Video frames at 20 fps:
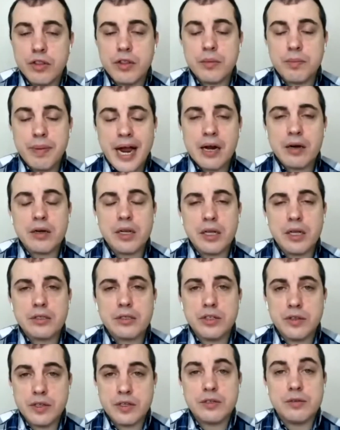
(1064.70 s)

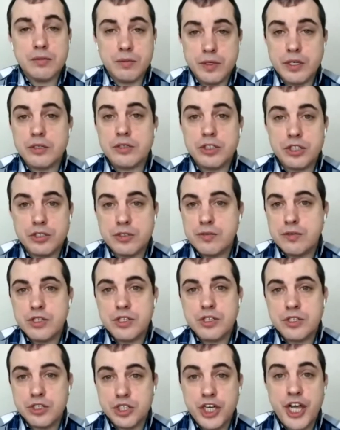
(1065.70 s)
parallel. They're
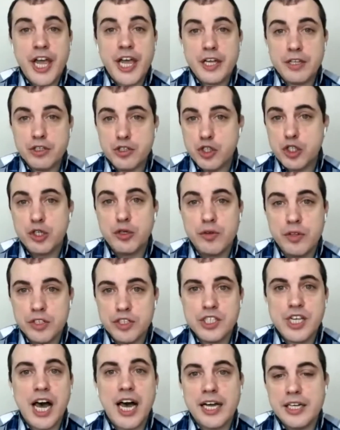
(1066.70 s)
chains to the
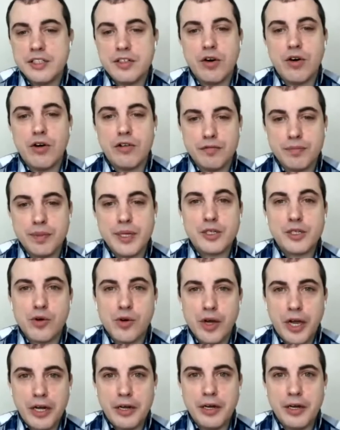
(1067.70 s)
side of Bitcoin.